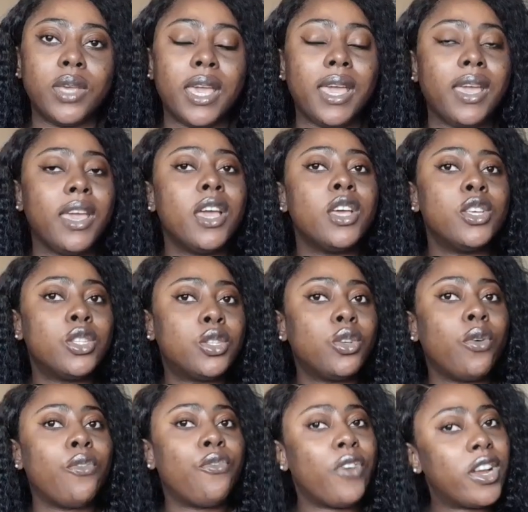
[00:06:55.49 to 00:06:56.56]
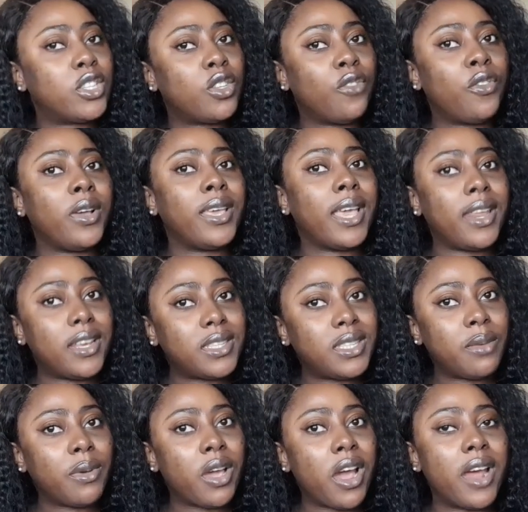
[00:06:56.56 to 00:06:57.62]
Okay, so first of all, get a
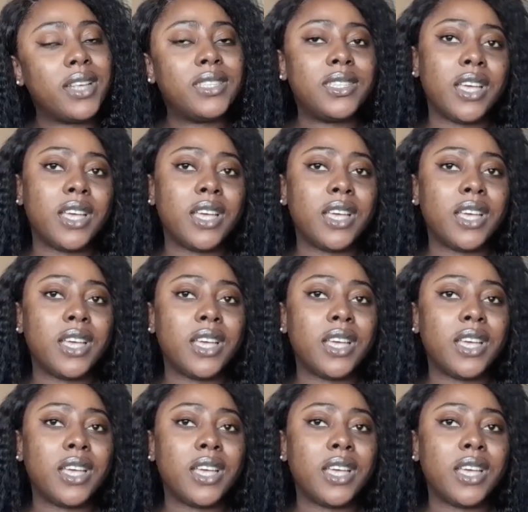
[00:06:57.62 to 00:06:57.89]
SIM card.